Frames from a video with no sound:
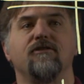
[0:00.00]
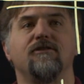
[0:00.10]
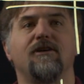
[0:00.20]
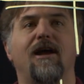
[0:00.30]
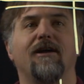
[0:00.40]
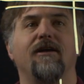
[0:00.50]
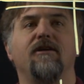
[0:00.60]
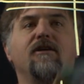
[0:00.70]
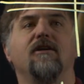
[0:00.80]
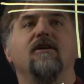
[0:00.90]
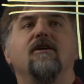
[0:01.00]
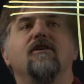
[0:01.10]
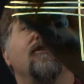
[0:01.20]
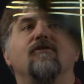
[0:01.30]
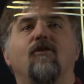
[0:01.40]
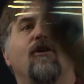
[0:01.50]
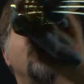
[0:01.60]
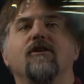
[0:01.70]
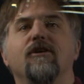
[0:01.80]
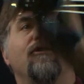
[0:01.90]
a second.
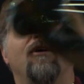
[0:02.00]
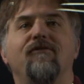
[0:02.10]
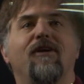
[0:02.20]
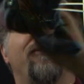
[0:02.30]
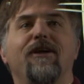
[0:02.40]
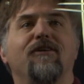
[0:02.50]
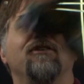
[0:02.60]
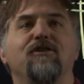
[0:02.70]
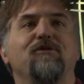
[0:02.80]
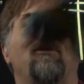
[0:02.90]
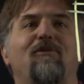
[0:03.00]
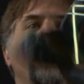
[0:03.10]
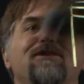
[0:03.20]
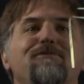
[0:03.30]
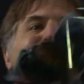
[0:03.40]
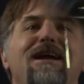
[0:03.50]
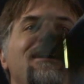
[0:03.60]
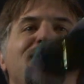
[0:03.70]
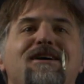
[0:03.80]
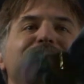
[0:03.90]
Fortunately, you have nothing else to do but watch
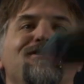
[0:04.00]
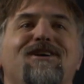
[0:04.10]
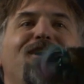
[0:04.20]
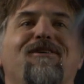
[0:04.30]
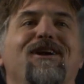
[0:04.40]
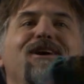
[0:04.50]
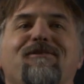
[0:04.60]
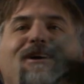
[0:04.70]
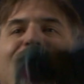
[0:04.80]
me. So here we